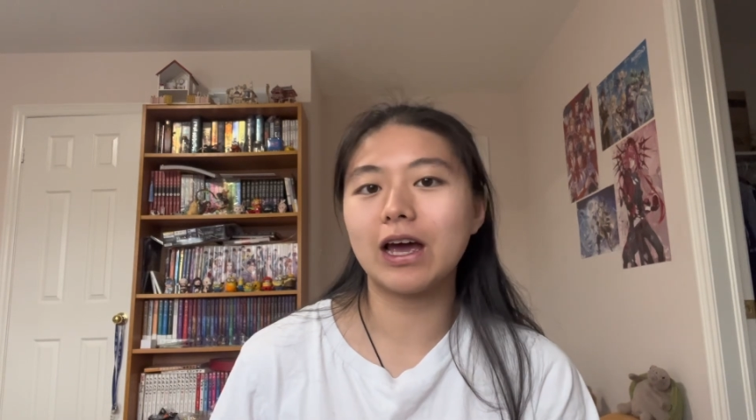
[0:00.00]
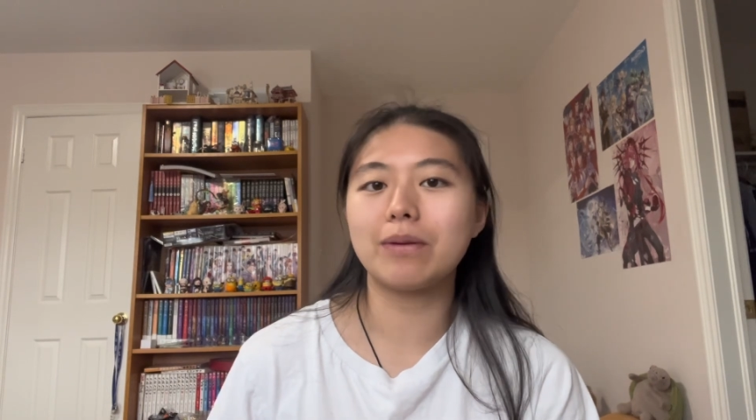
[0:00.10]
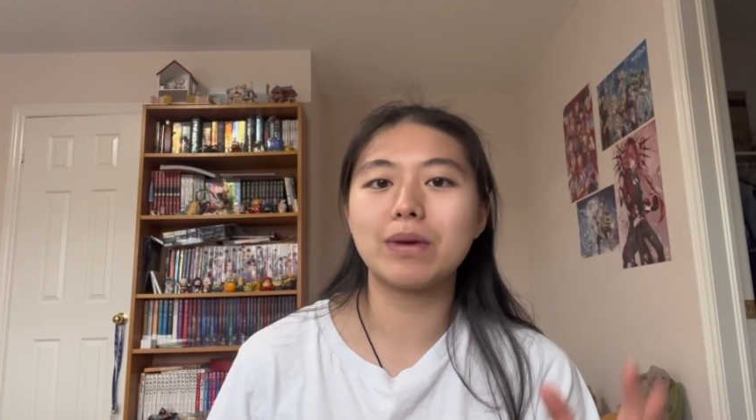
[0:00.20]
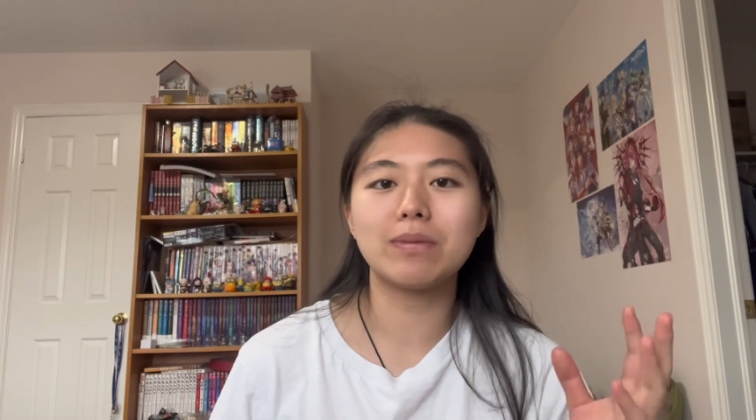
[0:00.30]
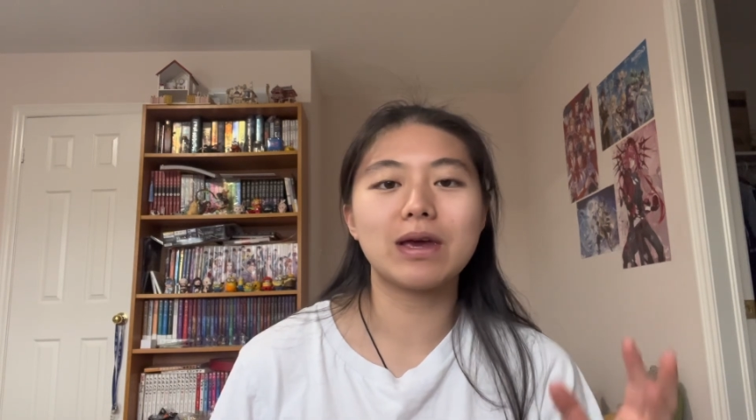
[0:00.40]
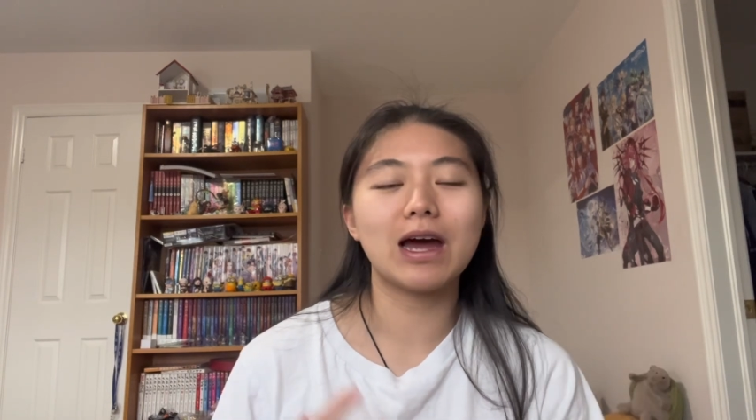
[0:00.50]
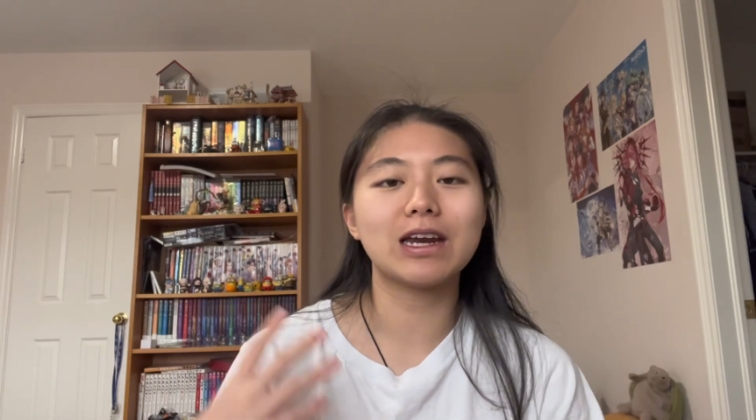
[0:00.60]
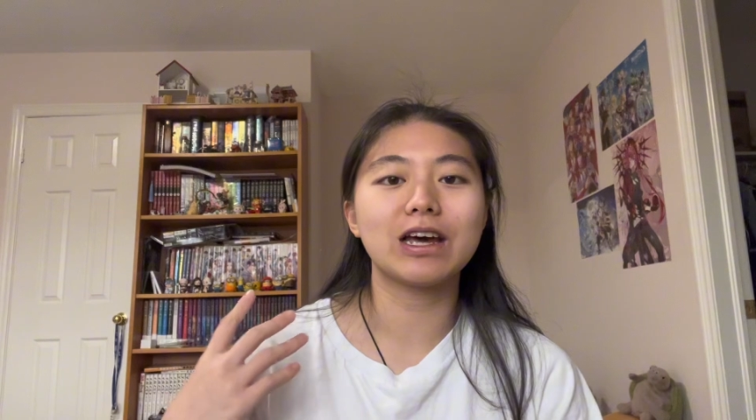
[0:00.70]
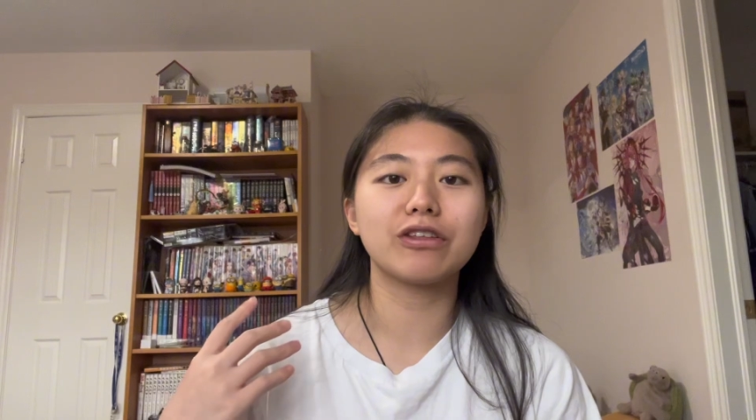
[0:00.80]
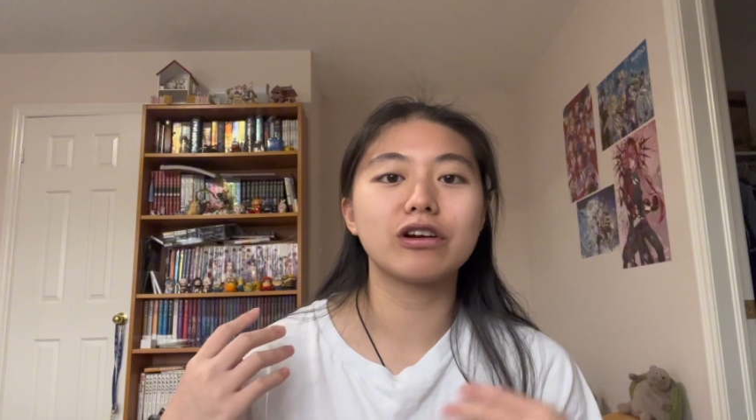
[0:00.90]
and maybe
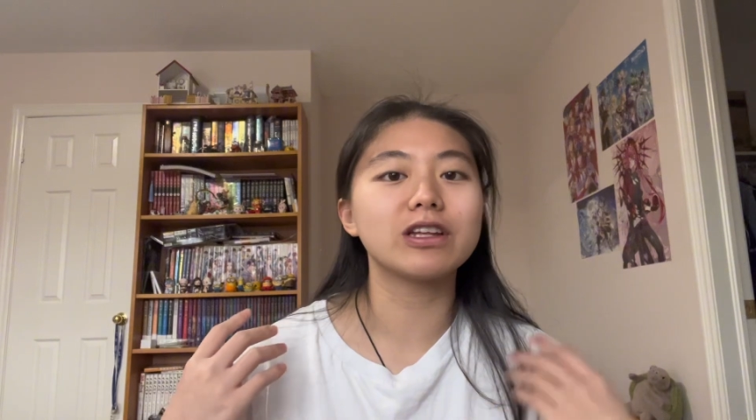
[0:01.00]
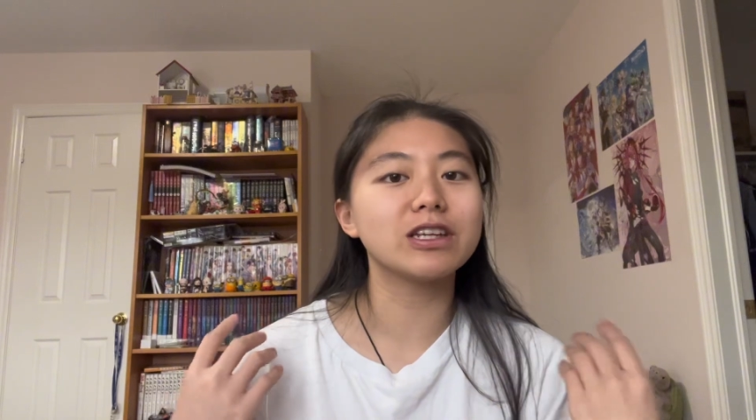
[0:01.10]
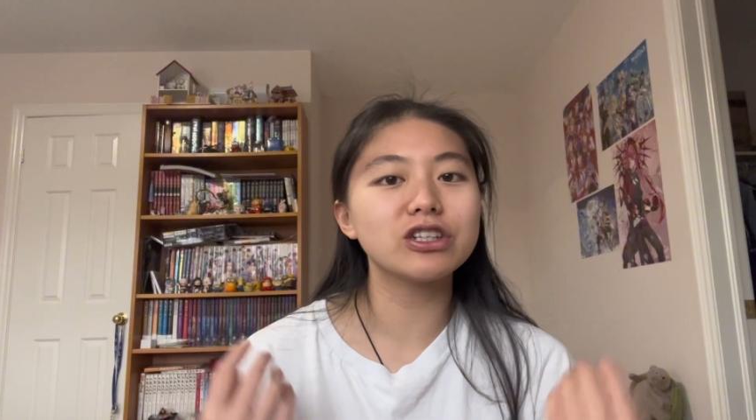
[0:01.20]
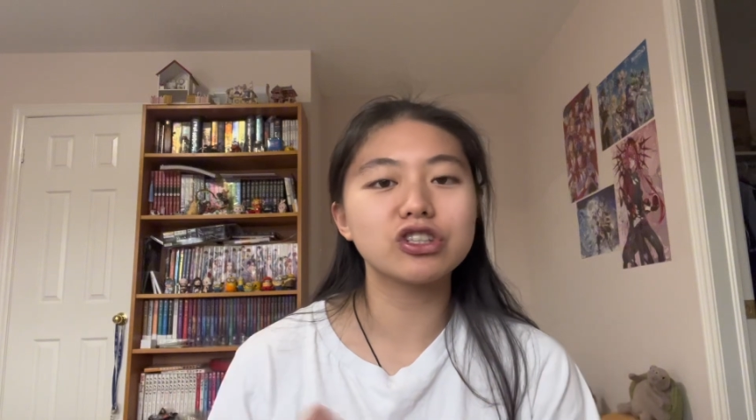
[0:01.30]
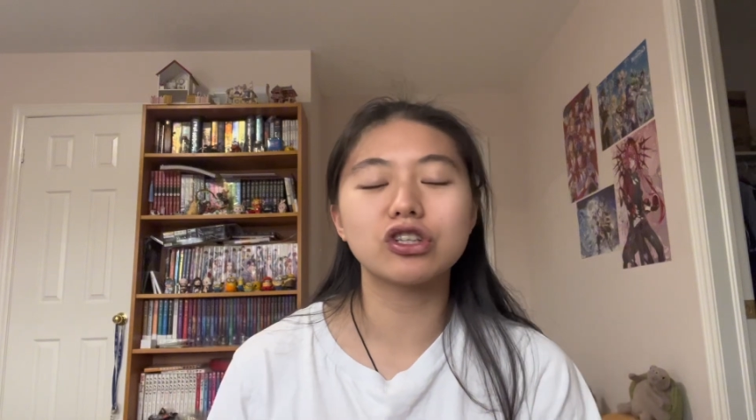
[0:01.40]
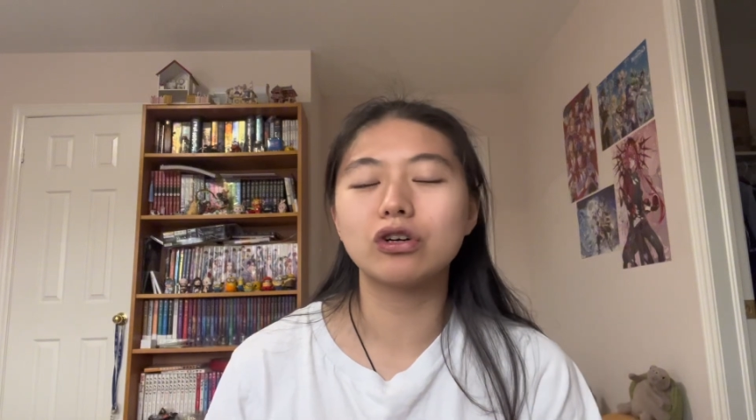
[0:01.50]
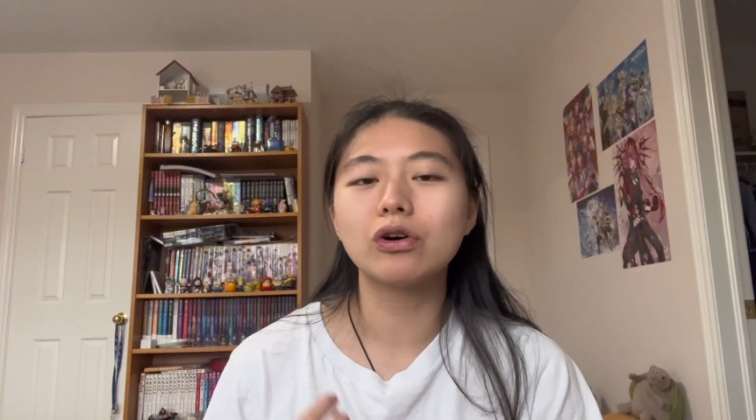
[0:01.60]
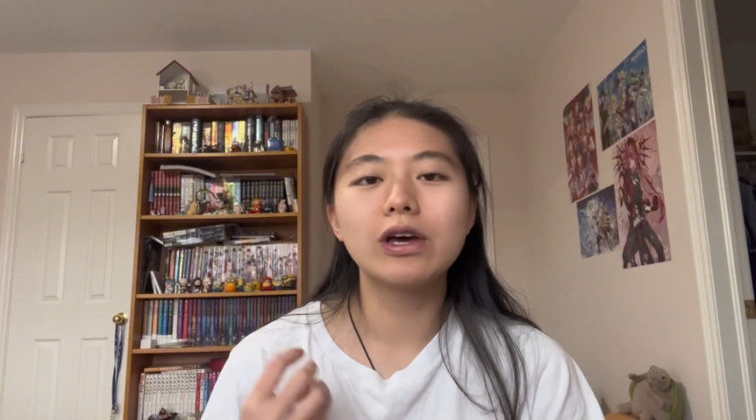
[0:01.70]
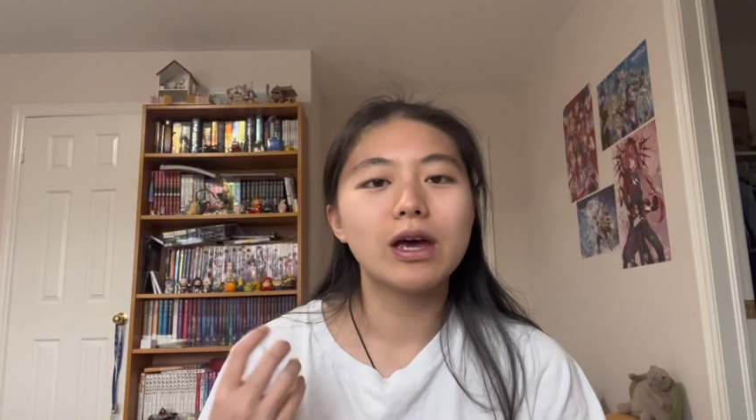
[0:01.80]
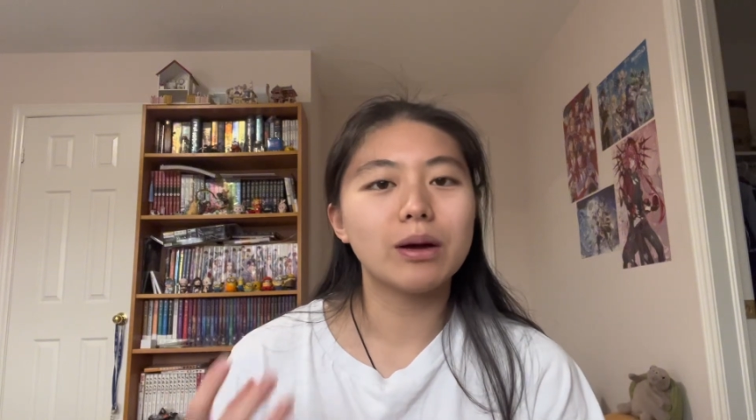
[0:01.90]
any other additional
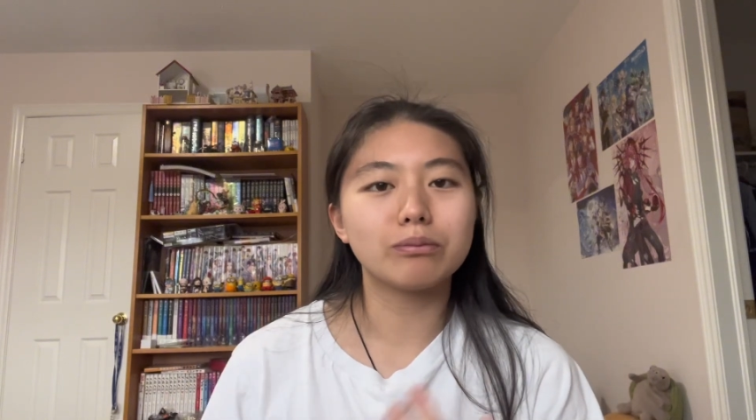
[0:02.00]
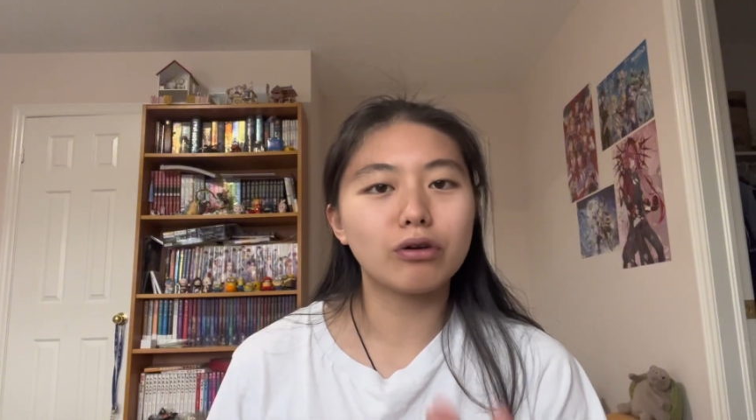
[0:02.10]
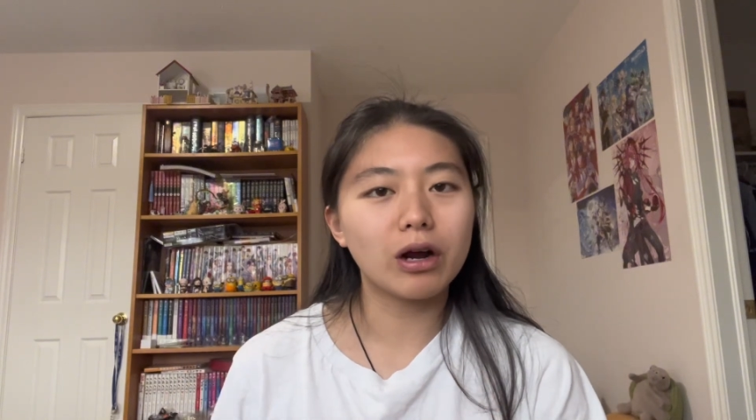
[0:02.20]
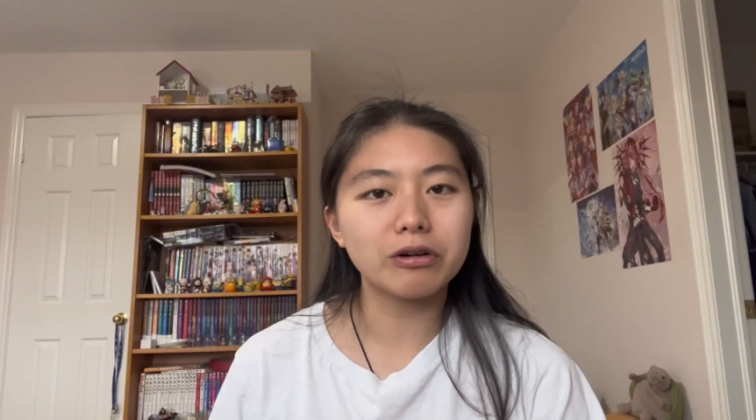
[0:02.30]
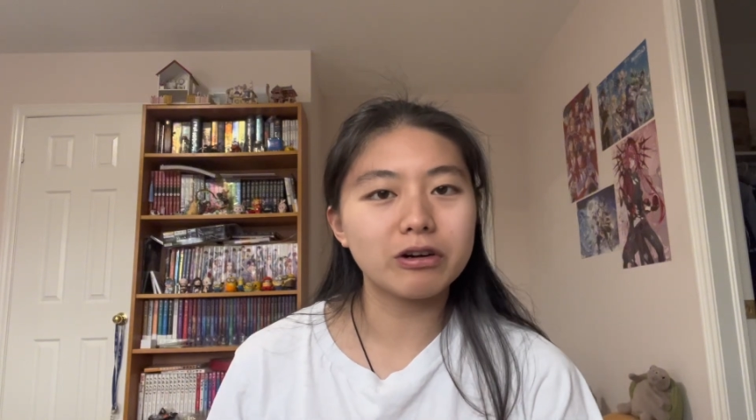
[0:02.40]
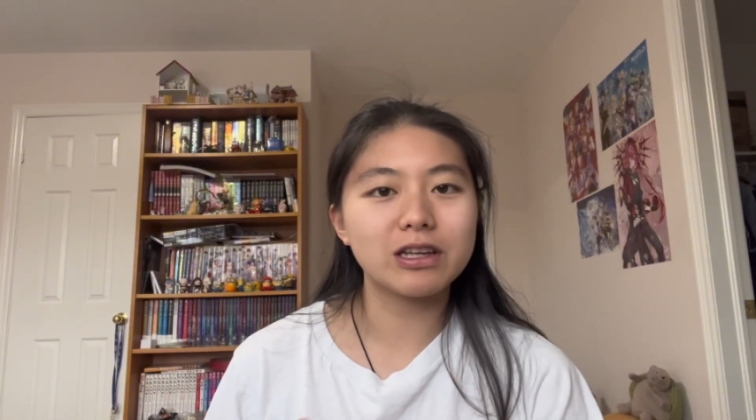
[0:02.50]
embroidery,